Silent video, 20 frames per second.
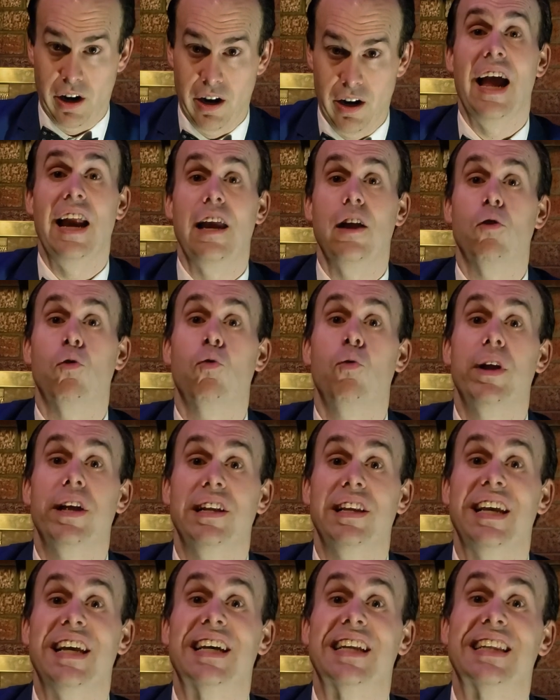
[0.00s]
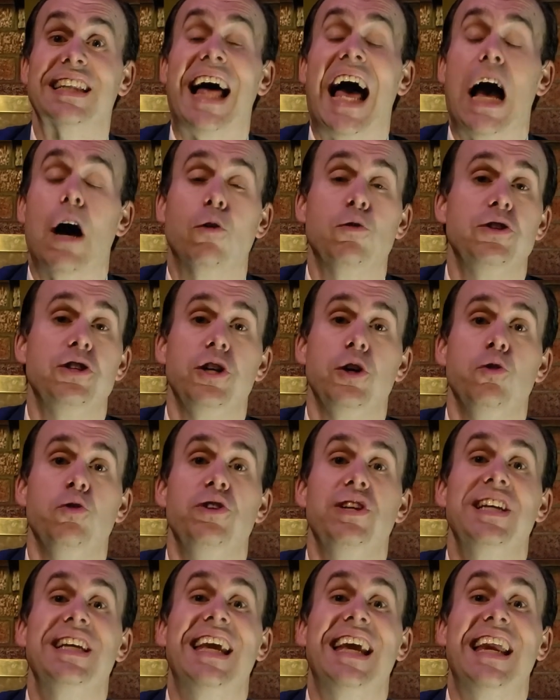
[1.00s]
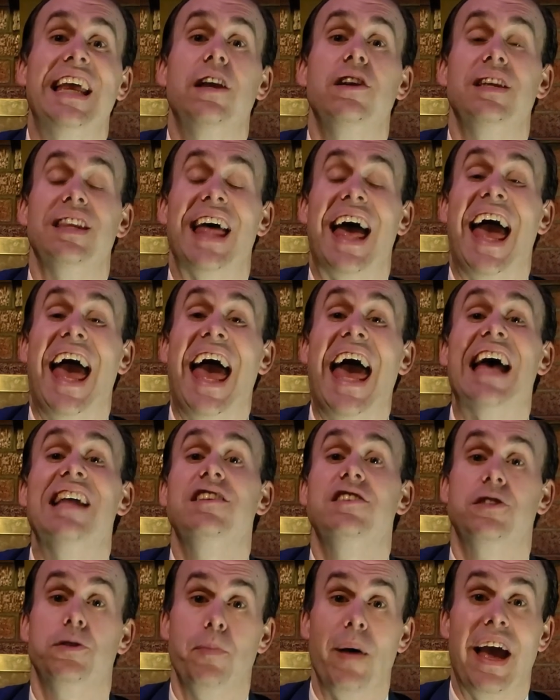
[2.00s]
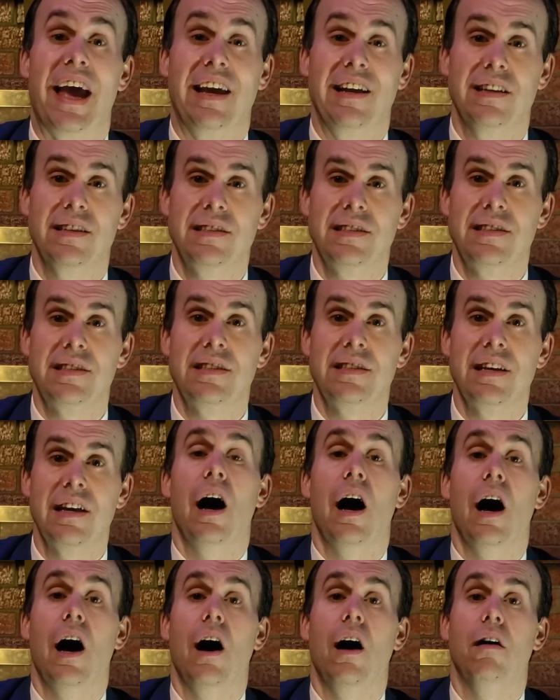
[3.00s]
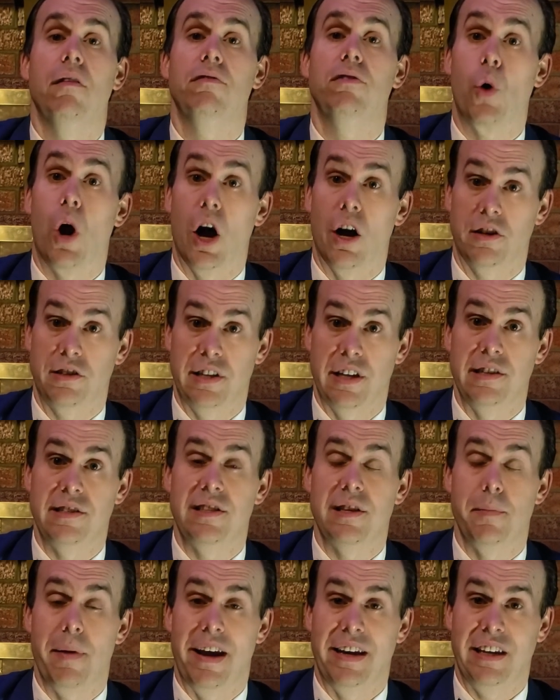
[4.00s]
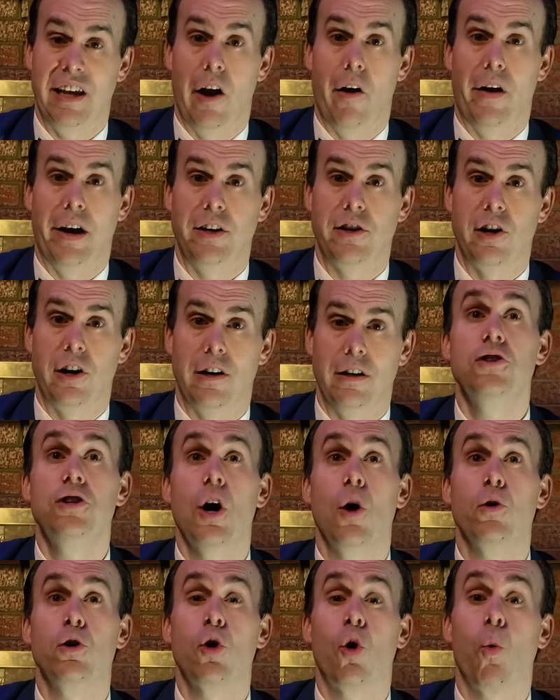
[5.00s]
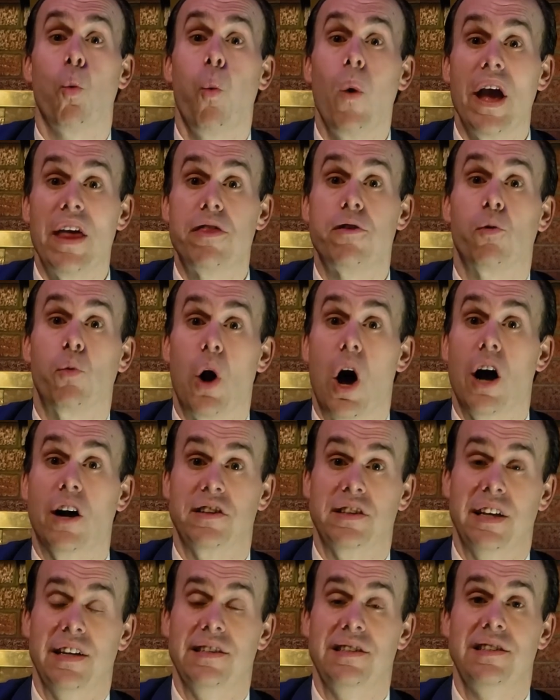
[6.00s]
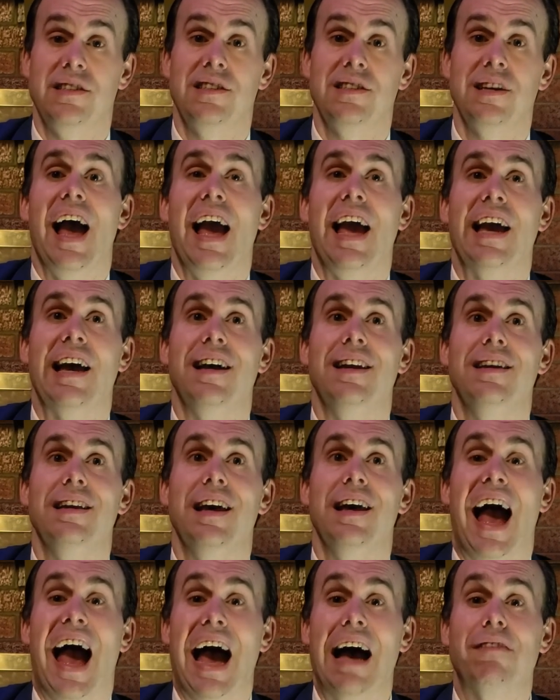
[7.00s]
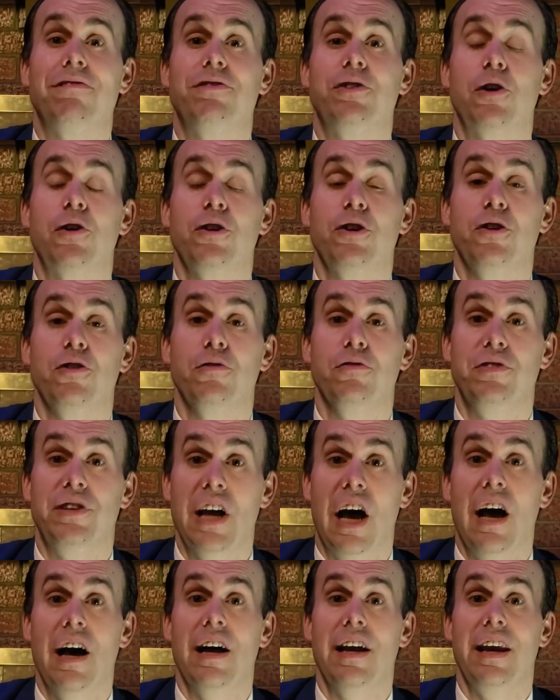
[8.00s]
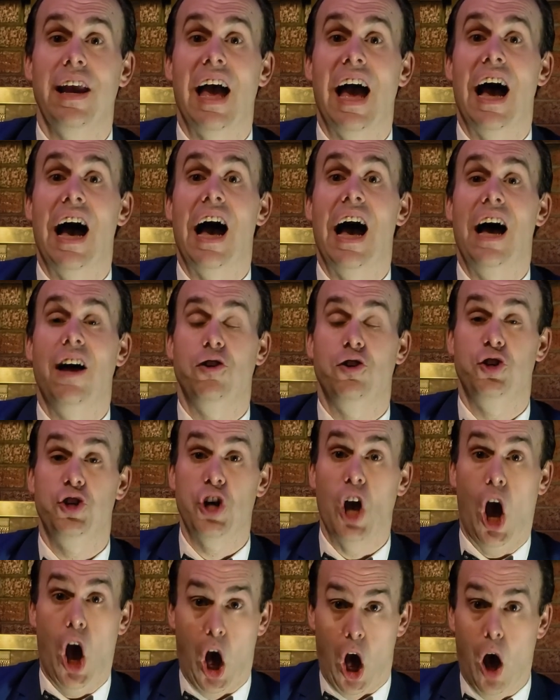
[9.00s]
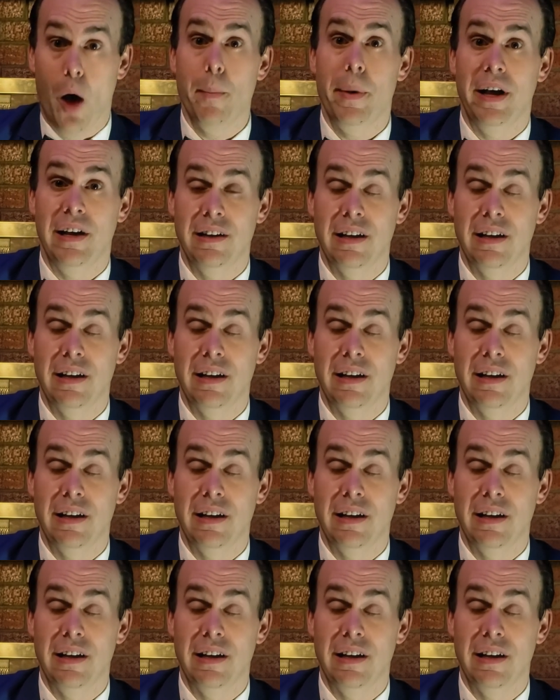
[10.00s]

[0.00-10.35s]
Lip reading: And it really allows you to get into the headspace of Roxas, the main character. So you're with Roxas, and after you've done a job,